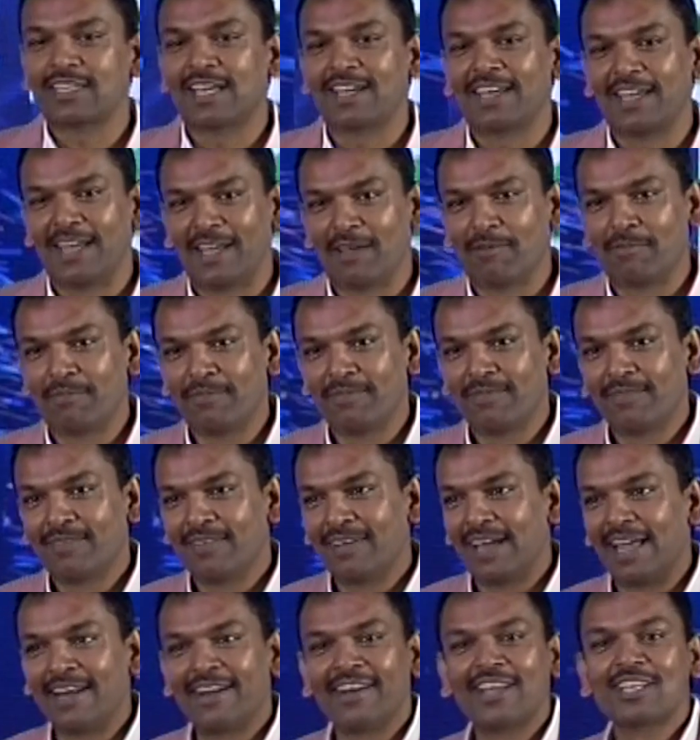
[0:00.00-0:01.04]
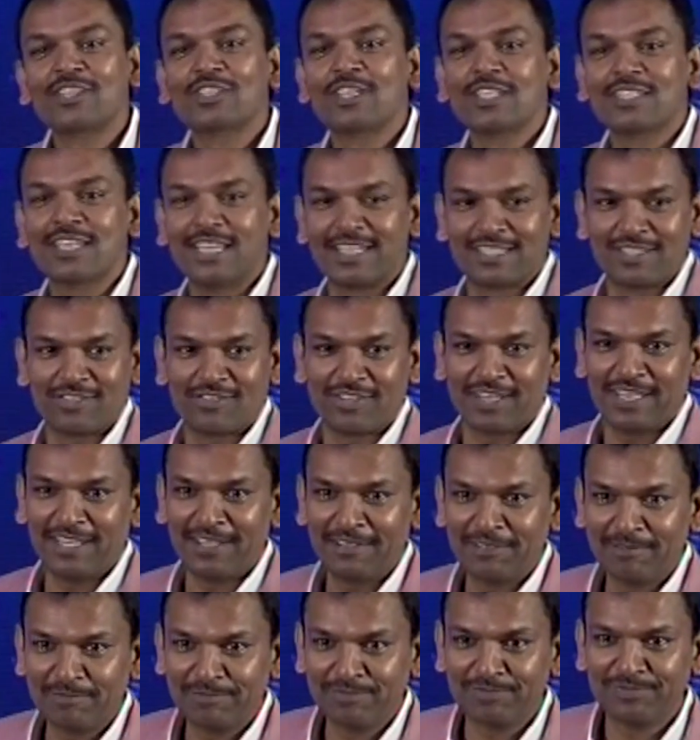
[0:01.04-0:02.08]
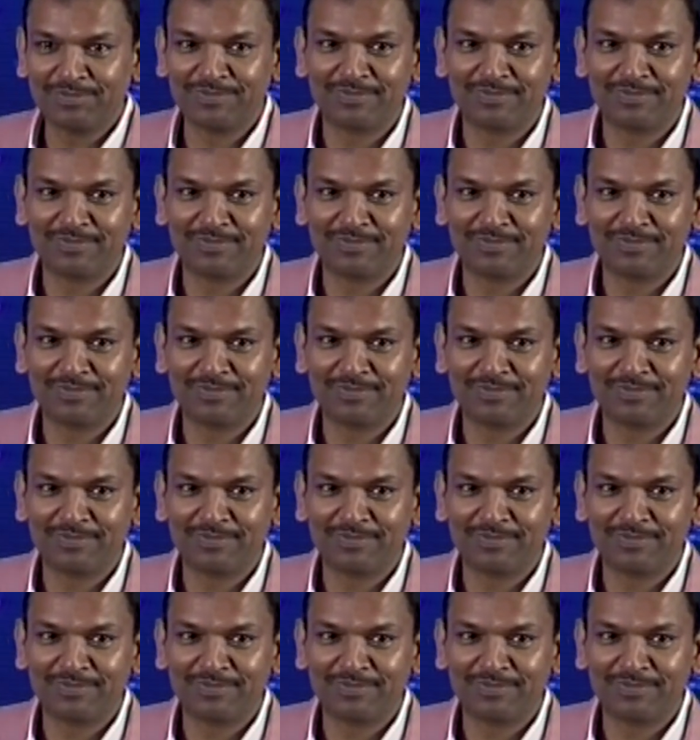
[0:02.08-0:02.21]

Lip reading: rocked the game, and rest is history,